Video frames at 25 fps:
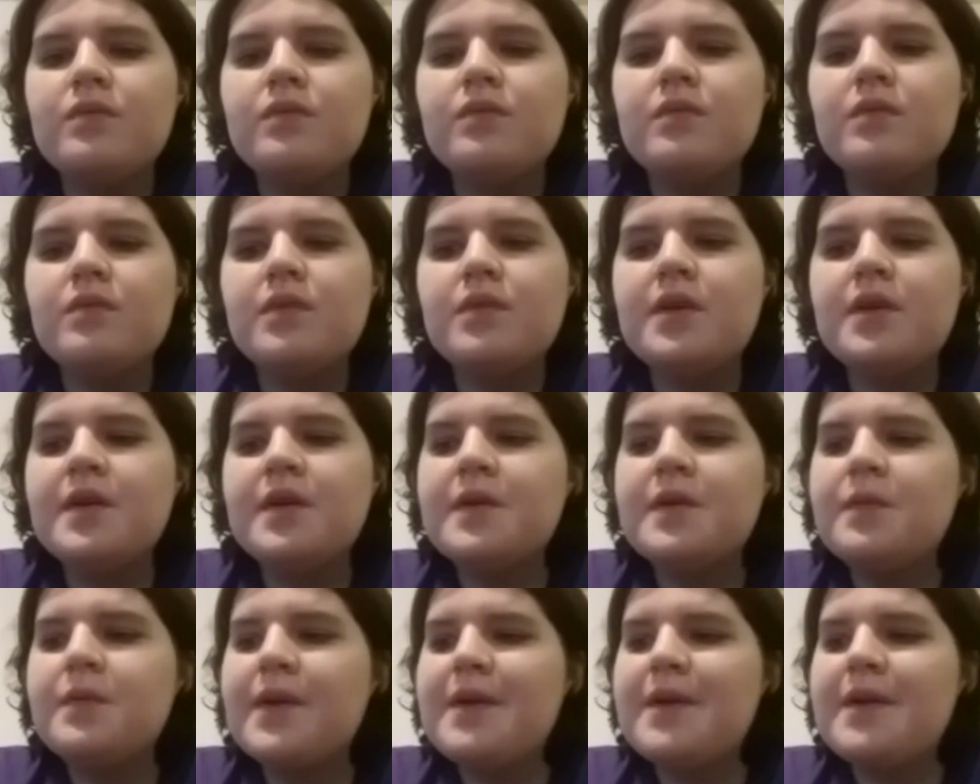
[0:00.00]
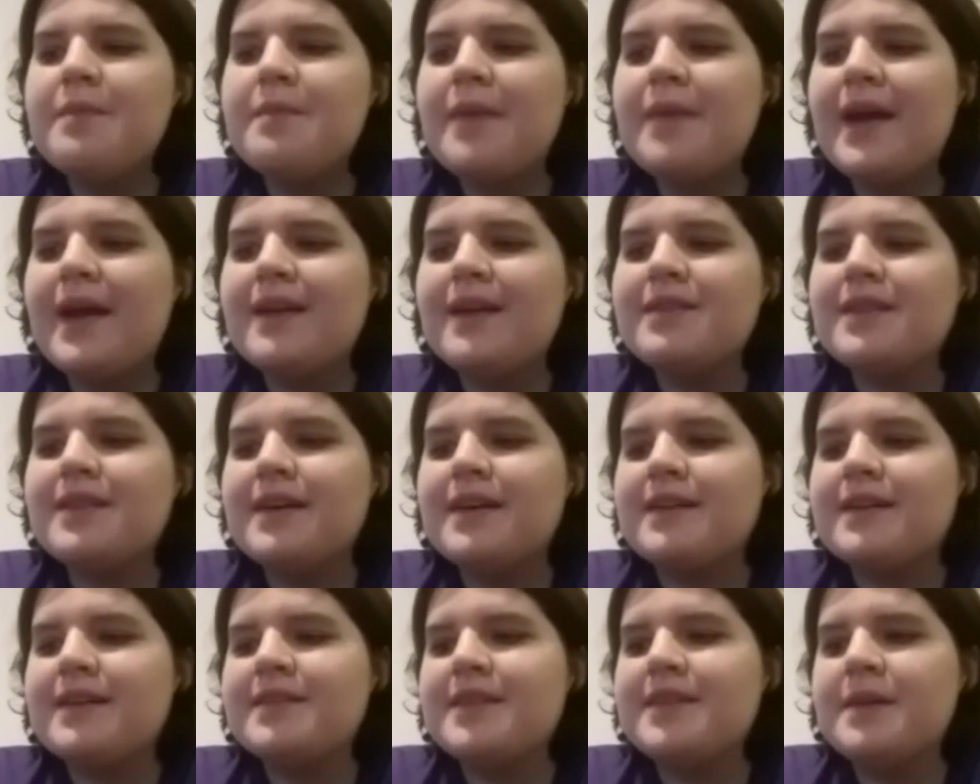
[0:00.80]
Could we make the
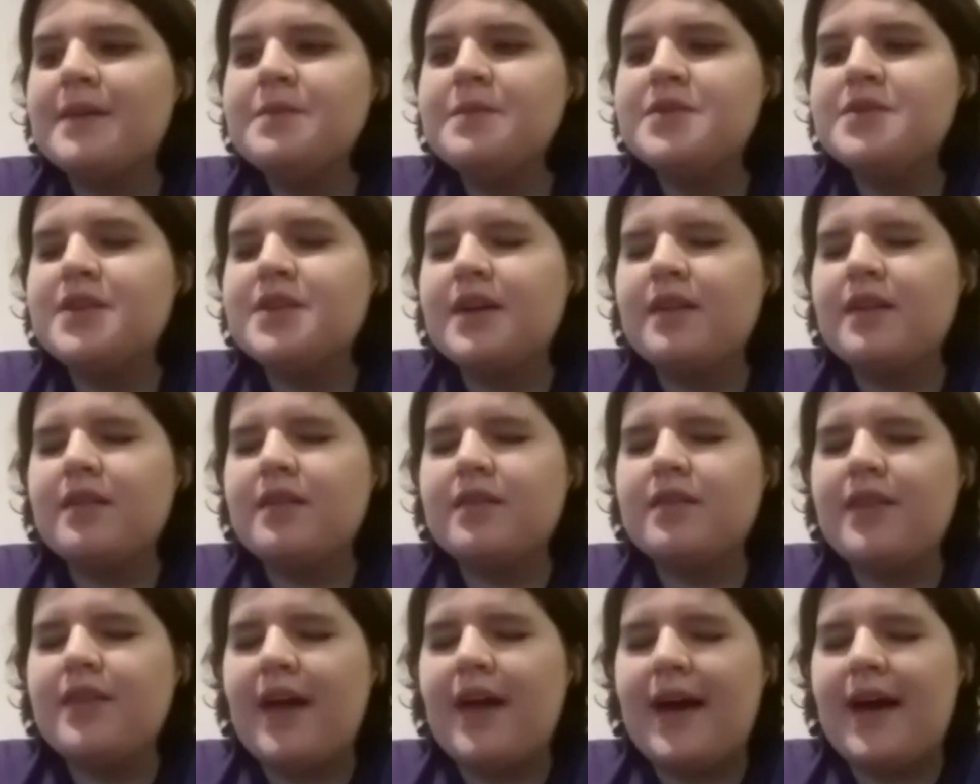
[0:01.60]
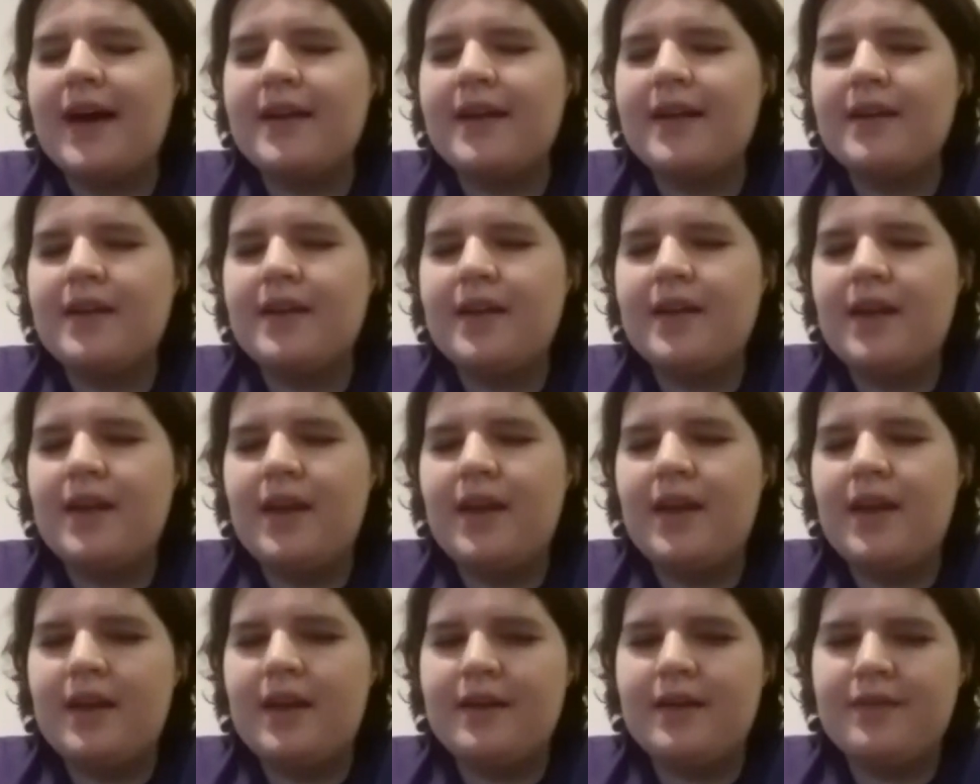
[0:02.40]
assumption that
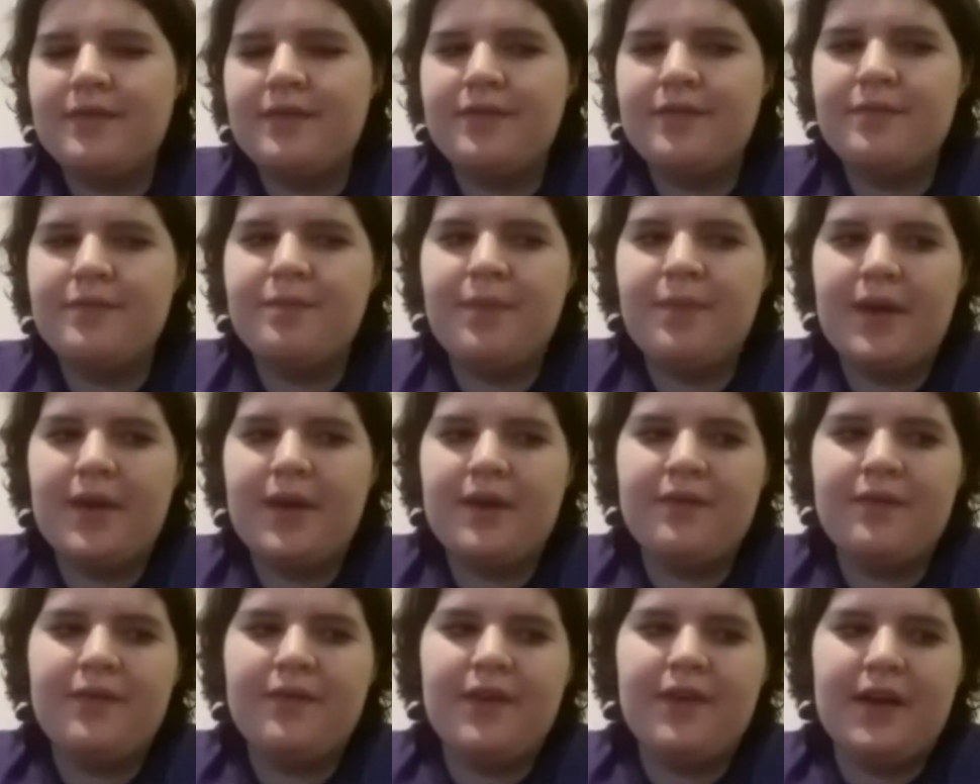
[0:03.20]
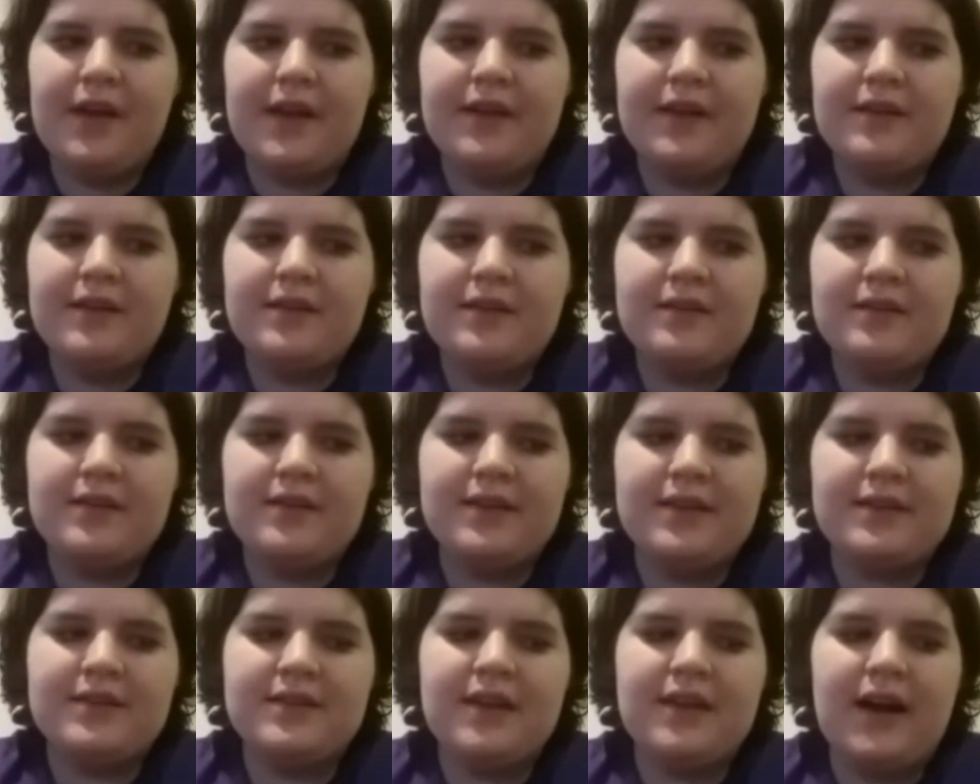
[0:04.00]
if Bigfoot does
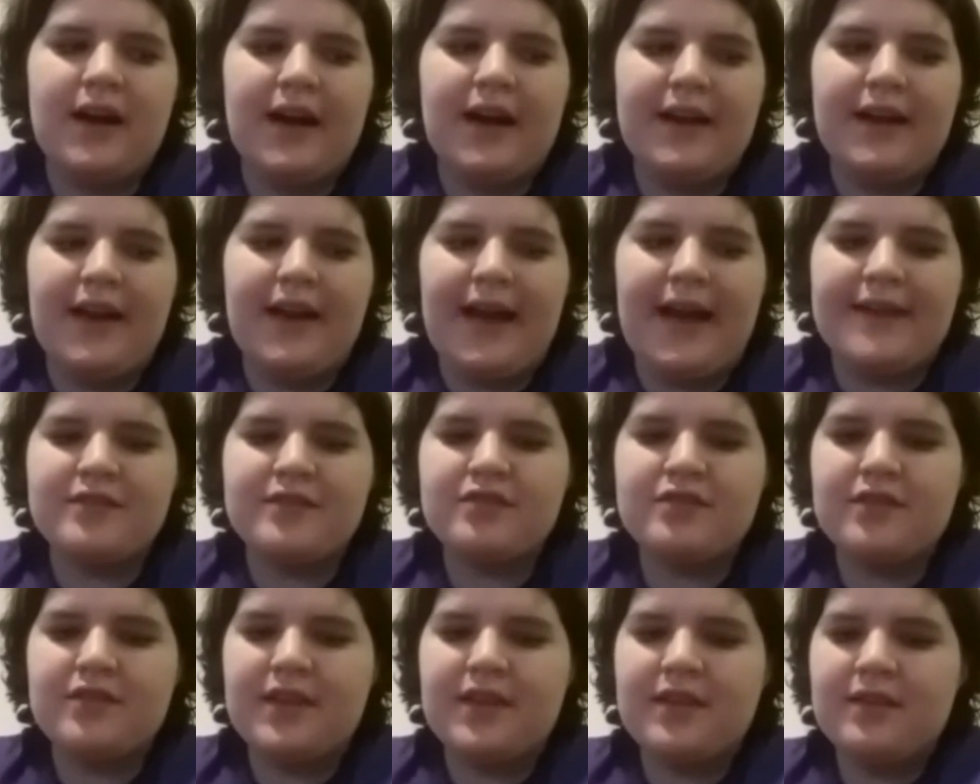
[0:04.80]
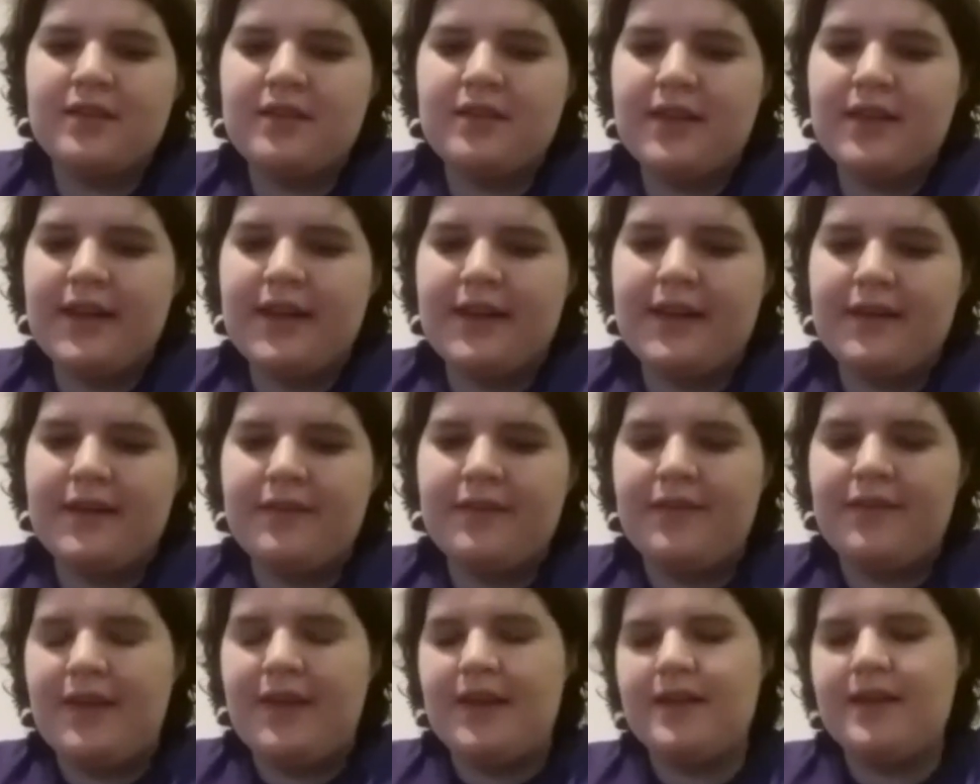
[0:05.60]
not actually live
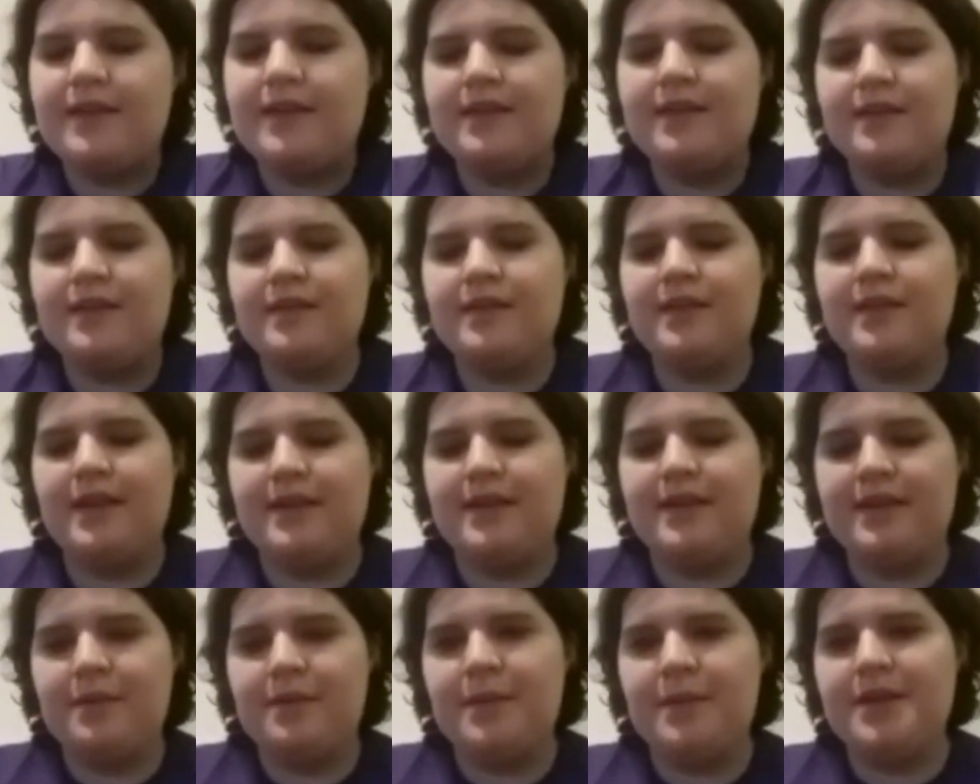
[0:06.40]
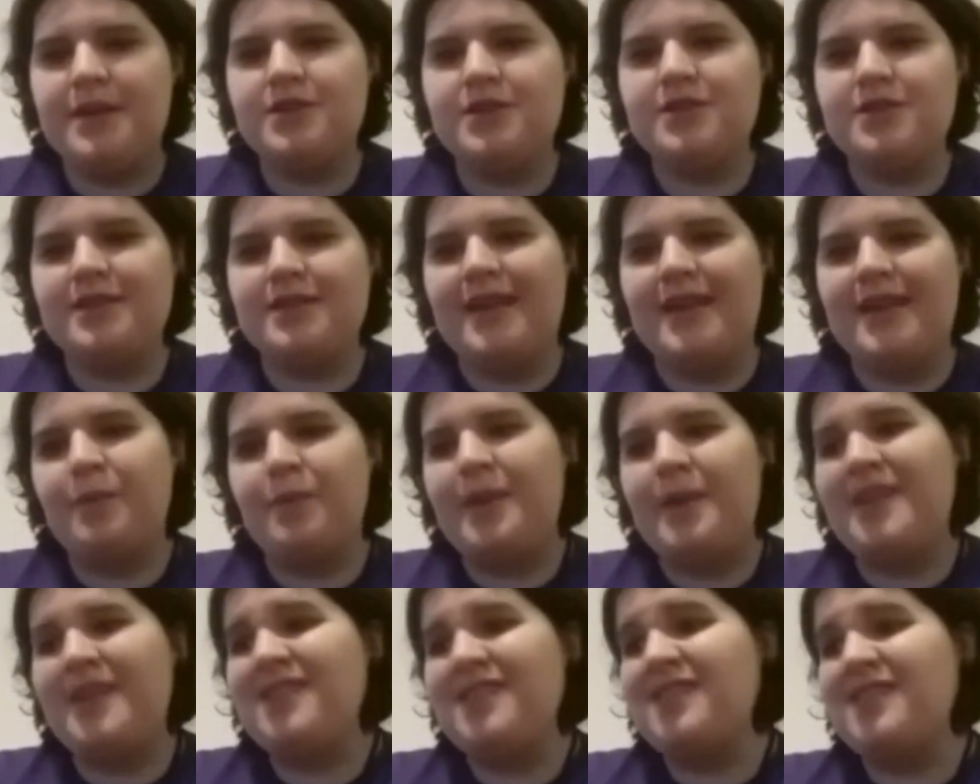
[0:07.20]
in the dimension that
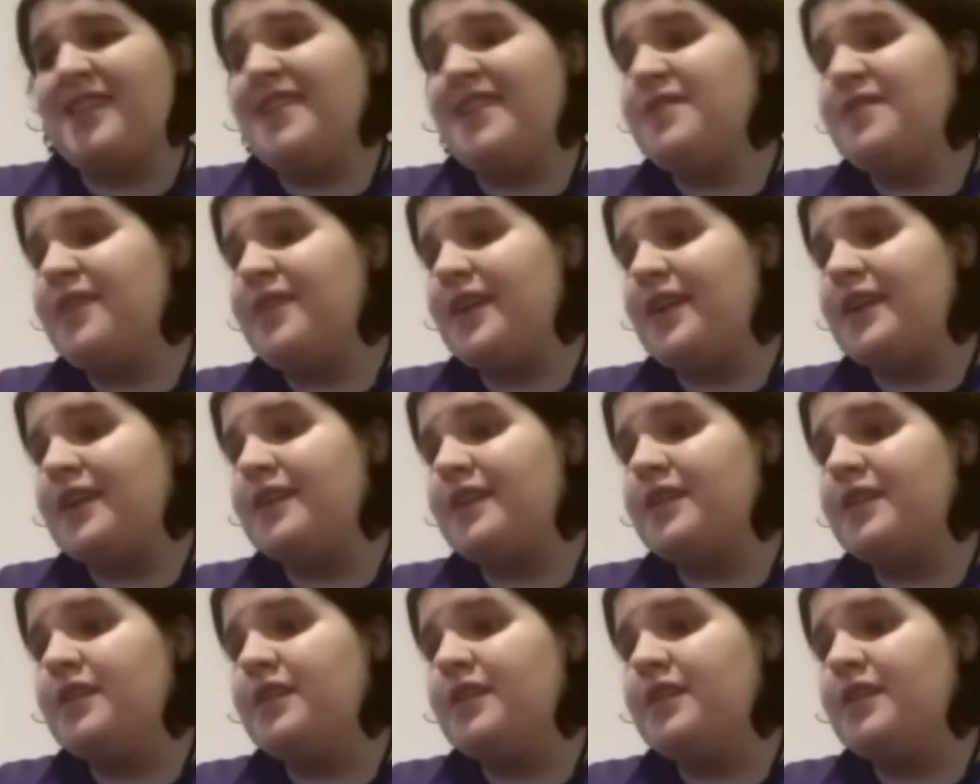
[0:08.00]
we live in,